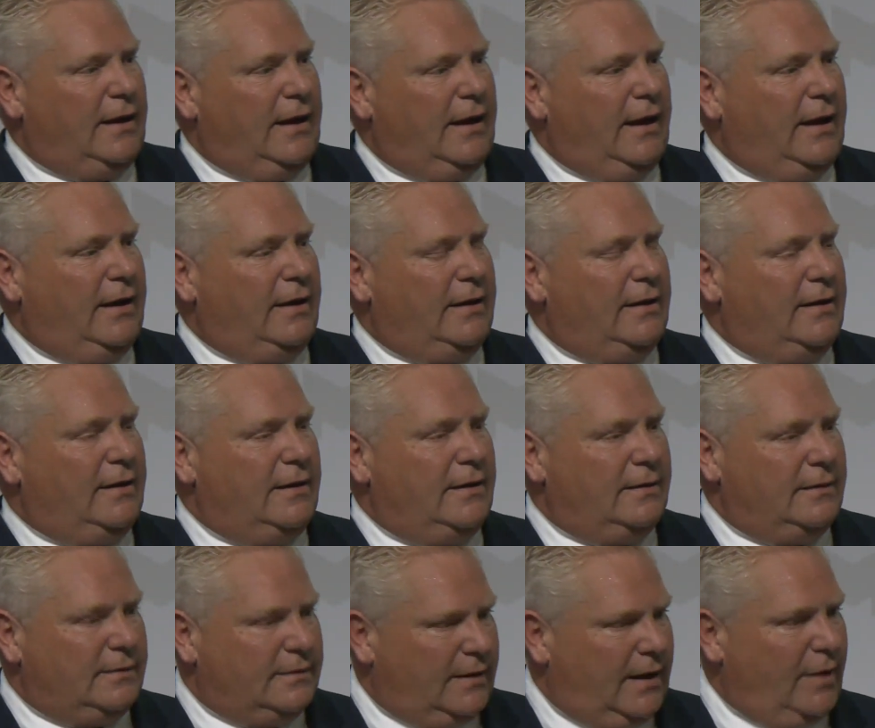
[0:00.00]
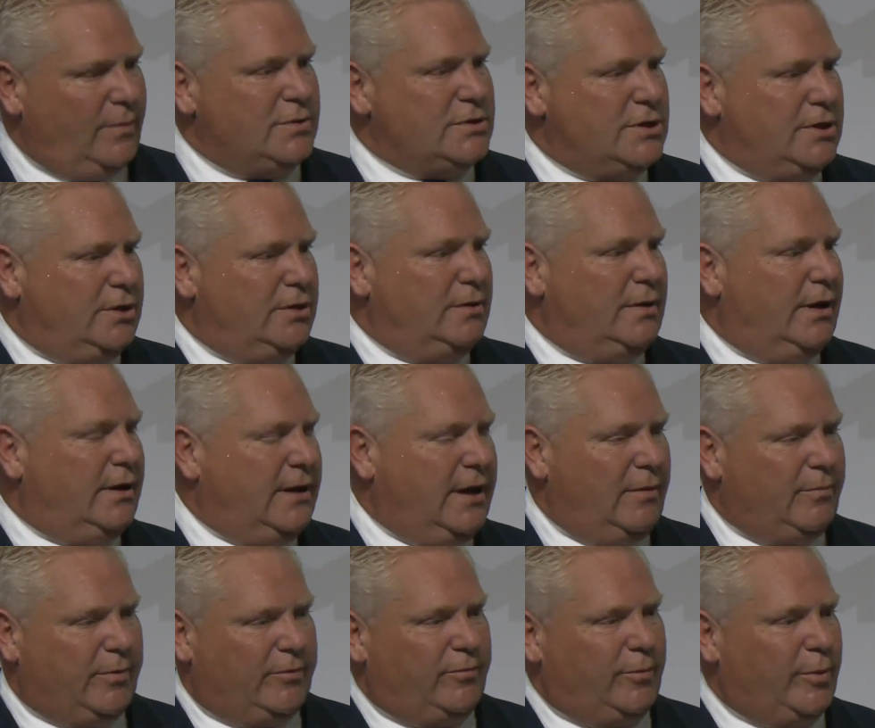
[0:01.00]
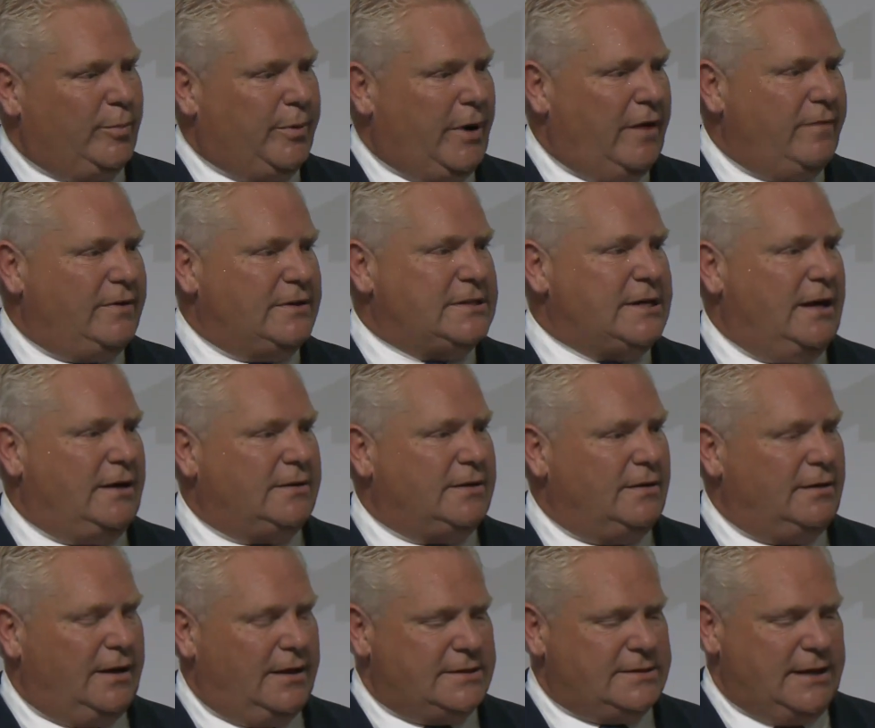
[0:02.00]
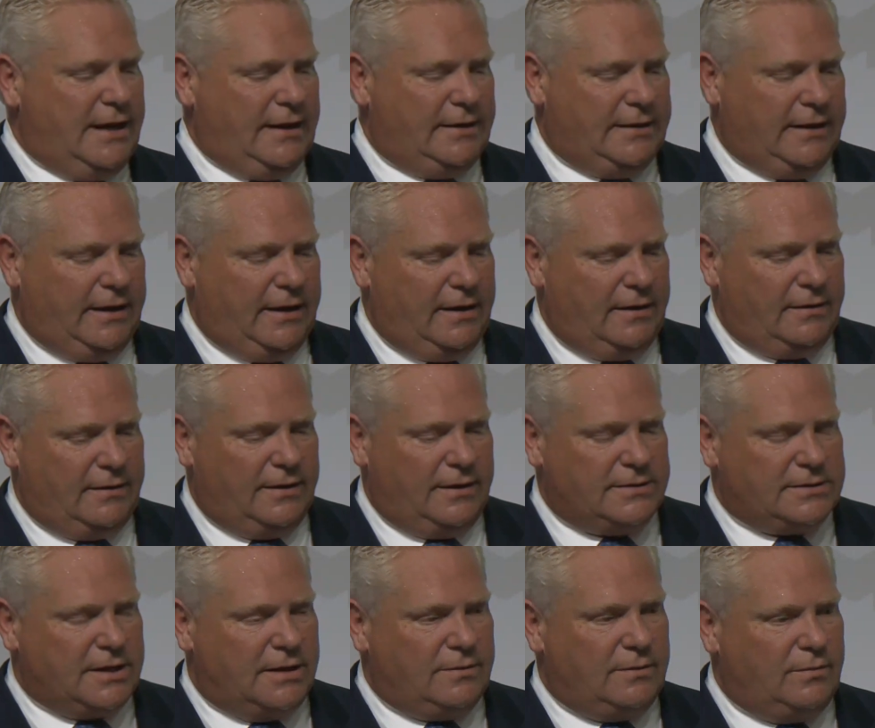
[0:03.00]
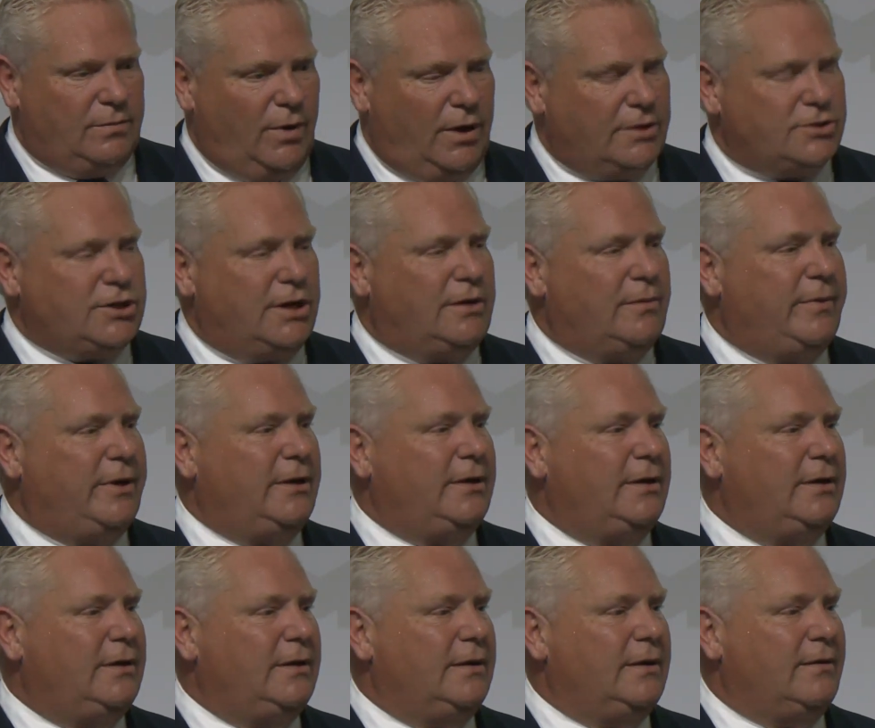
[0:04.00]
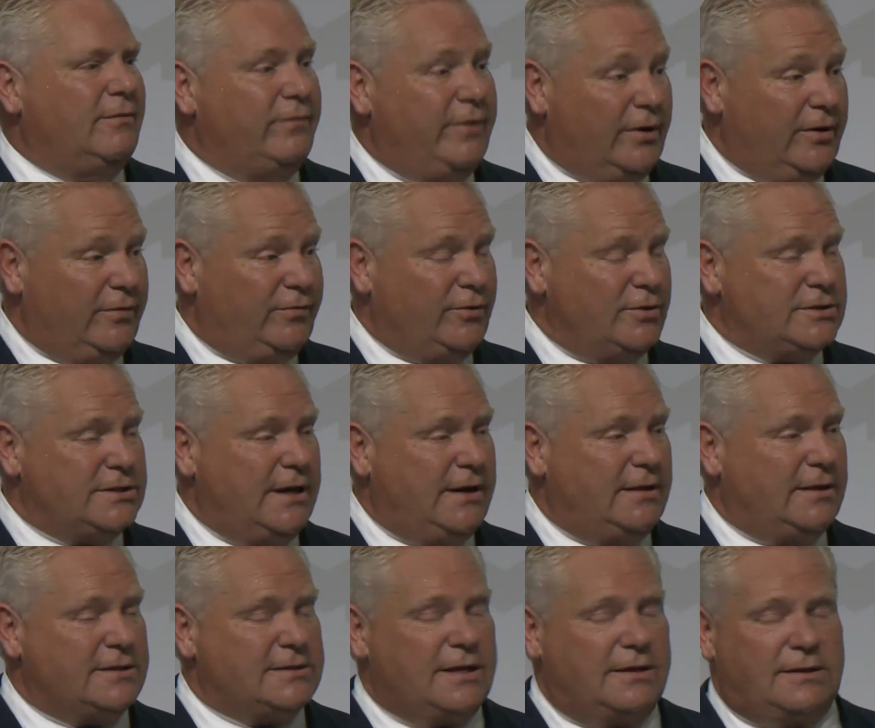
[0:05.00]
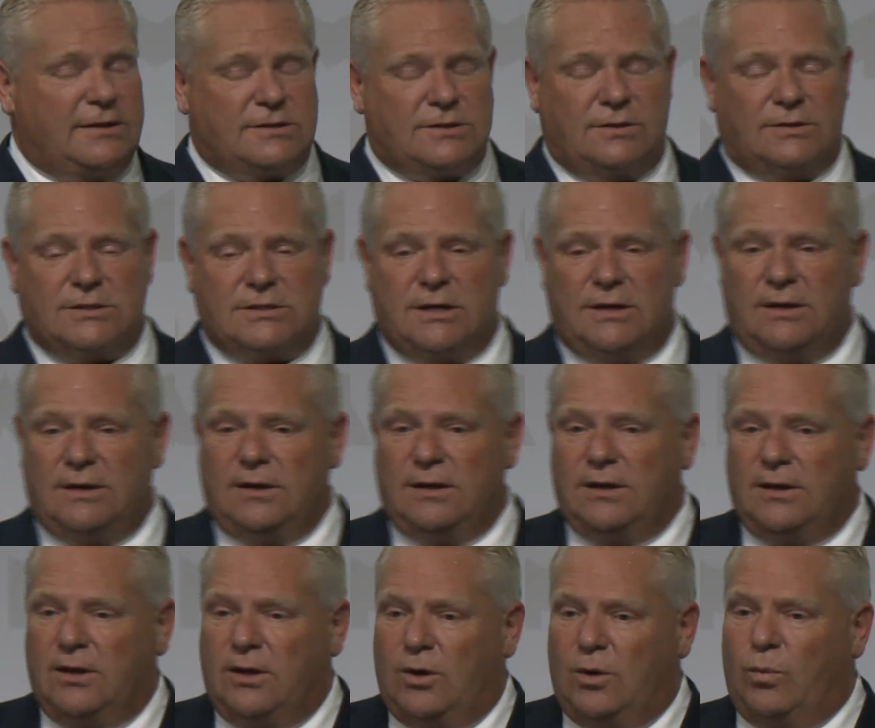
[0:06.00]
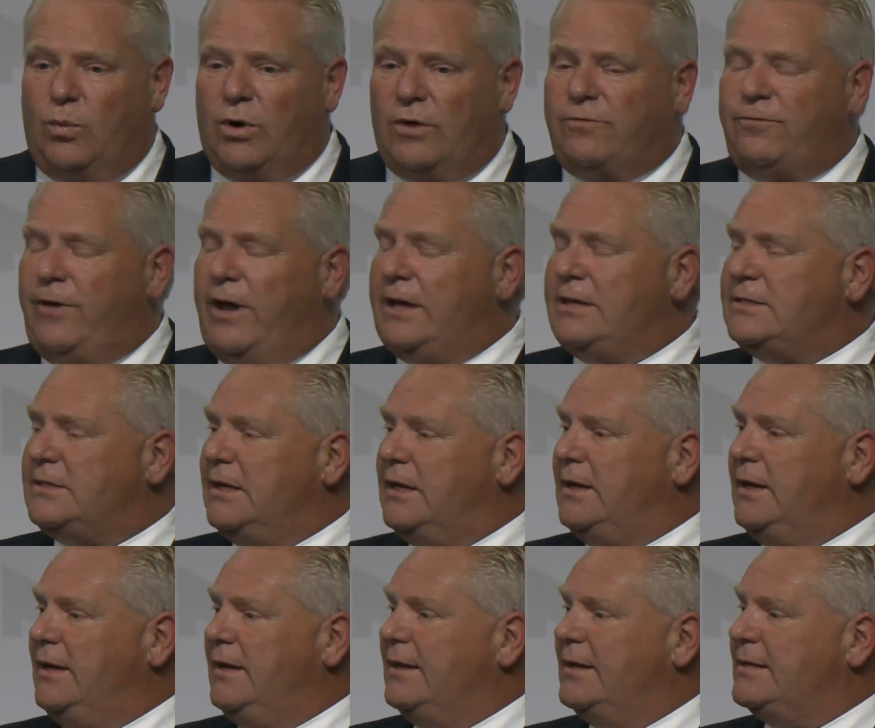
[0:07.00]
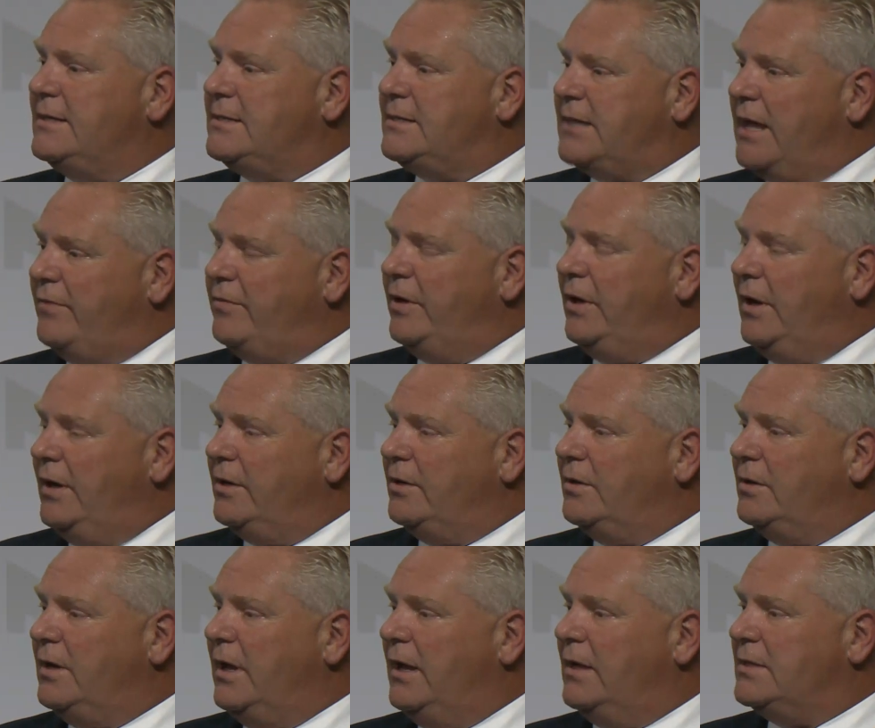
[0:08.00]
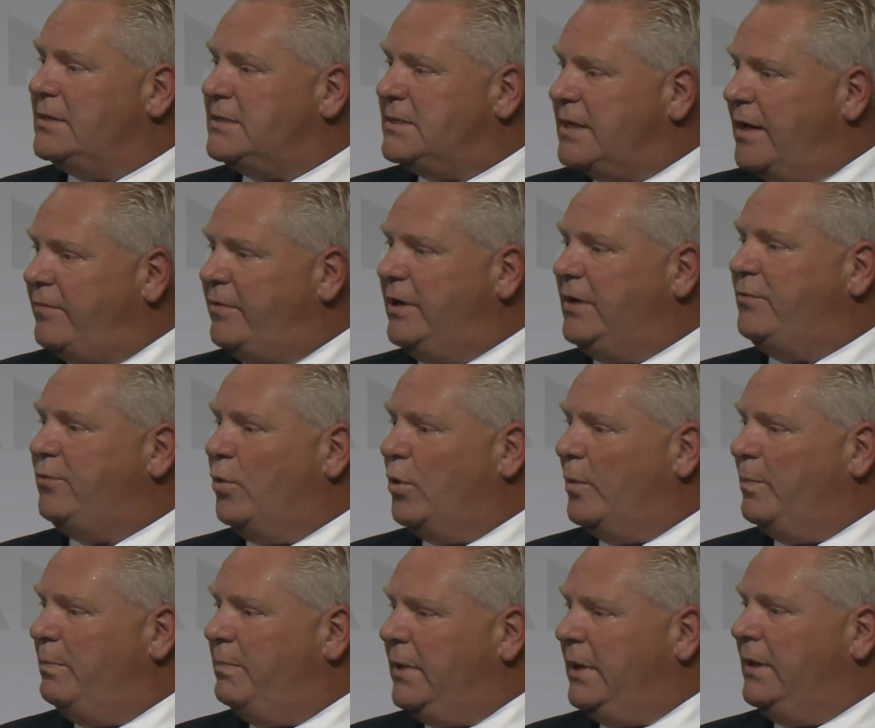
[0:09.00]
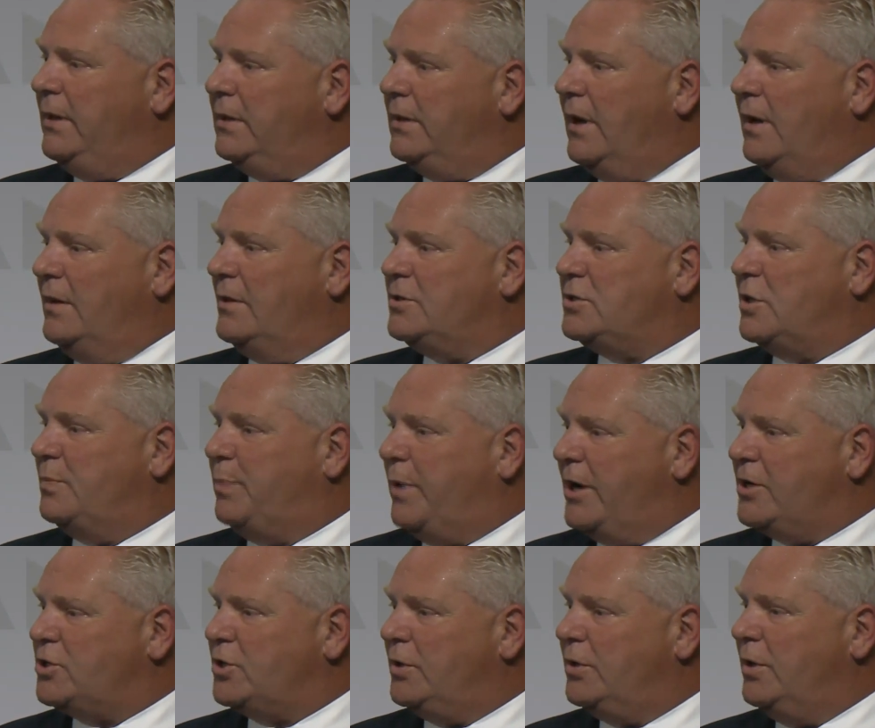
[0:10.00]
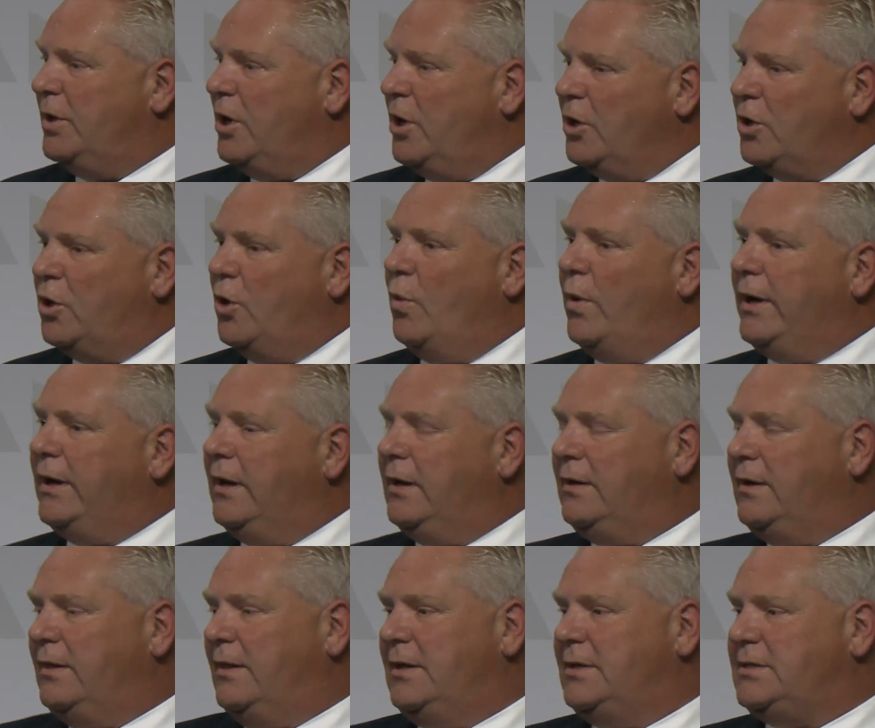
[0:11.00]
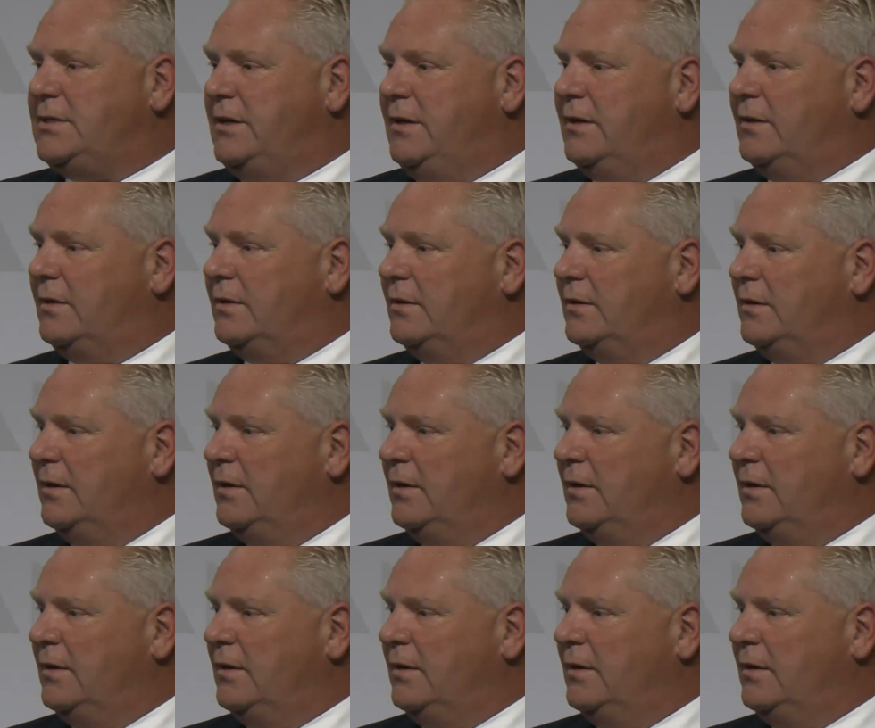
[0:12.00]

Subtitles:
And I was new. I came from the private sector, and I sat down, and they said, well, gentlemen, very first day they said this to us. We're facing $774 million of pressure going into this year.